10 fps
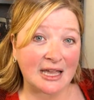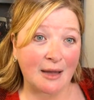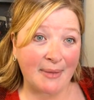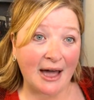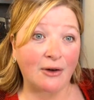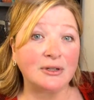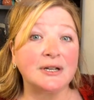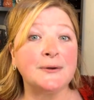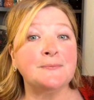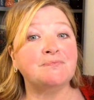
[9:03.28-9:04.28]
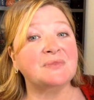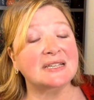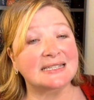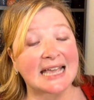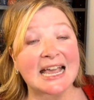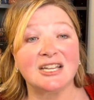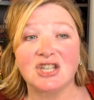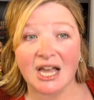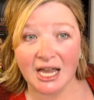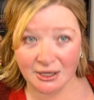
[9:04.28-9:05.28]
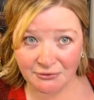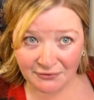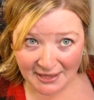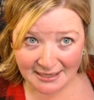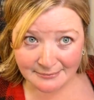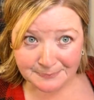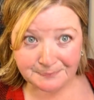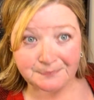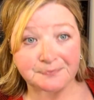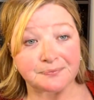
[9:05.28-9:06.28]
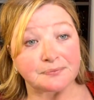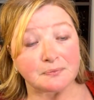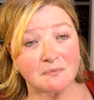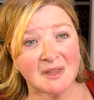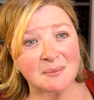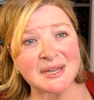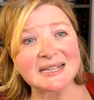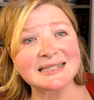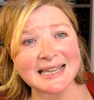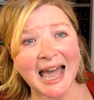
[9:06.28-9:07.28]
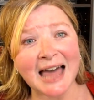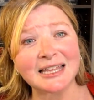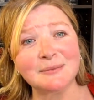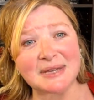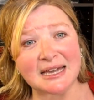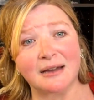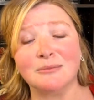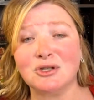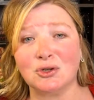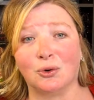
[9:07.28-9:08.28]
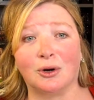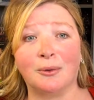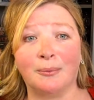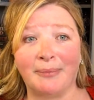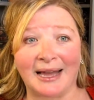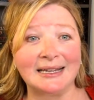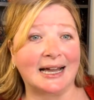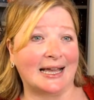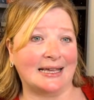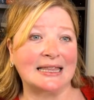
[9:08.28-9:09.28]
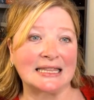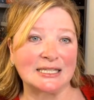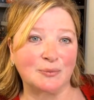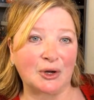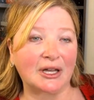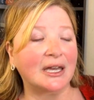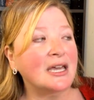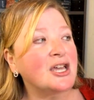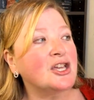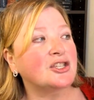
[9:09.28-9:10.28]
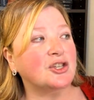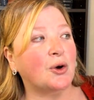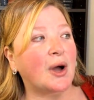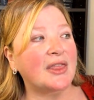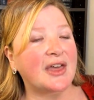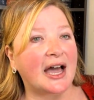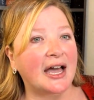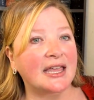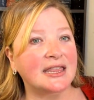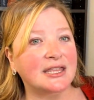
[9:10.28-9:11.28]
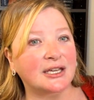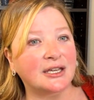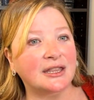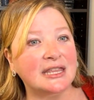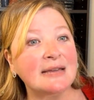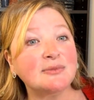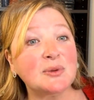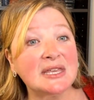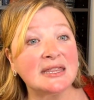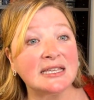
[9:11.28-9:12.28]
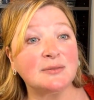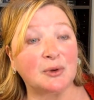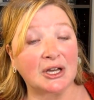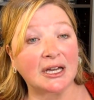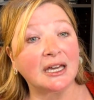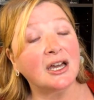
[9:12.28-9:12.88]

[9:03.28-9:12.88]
about Sage and Flynn, because Callan becomes your bad guy in this book. So that the themes within this book,